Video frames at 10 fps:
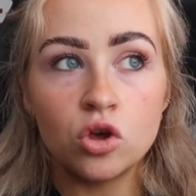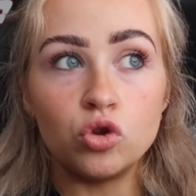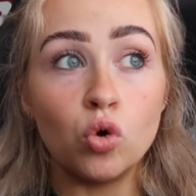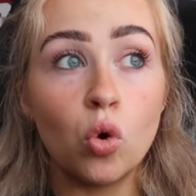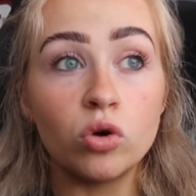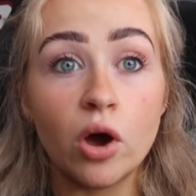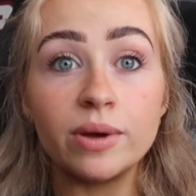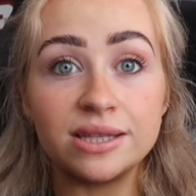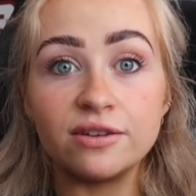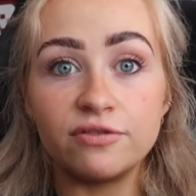You're
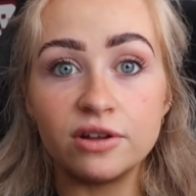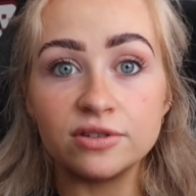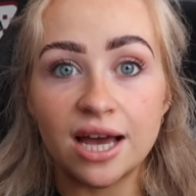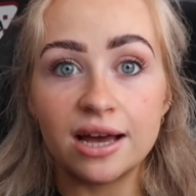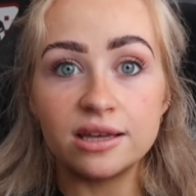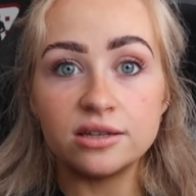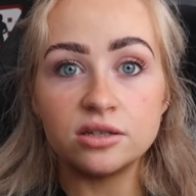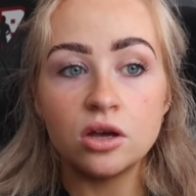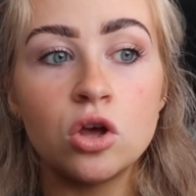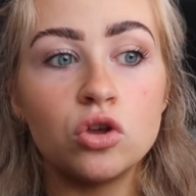going to feel tired.
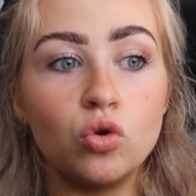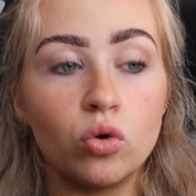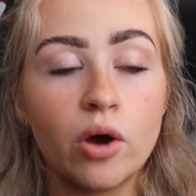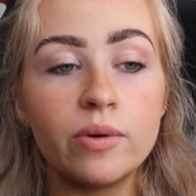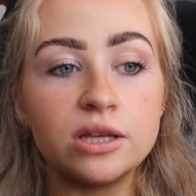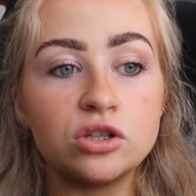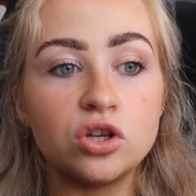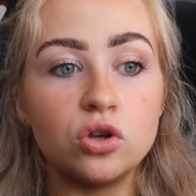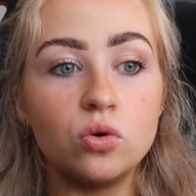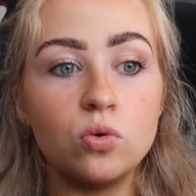You're going
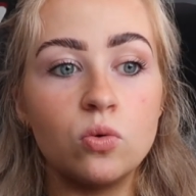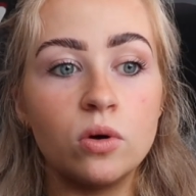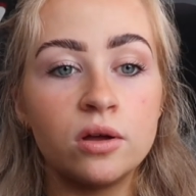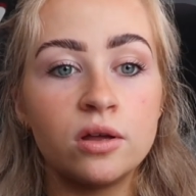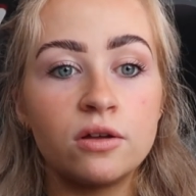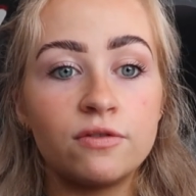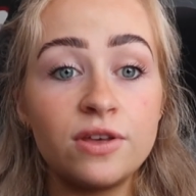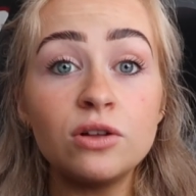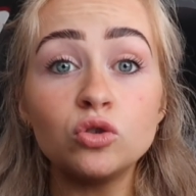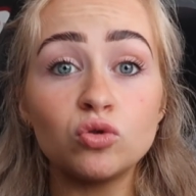to
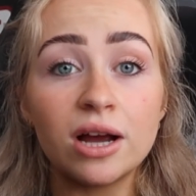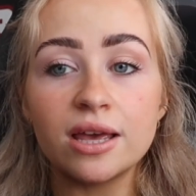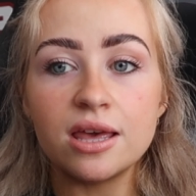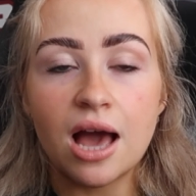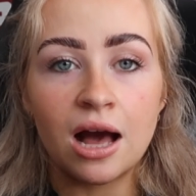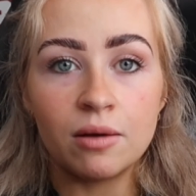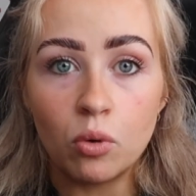feel draggy at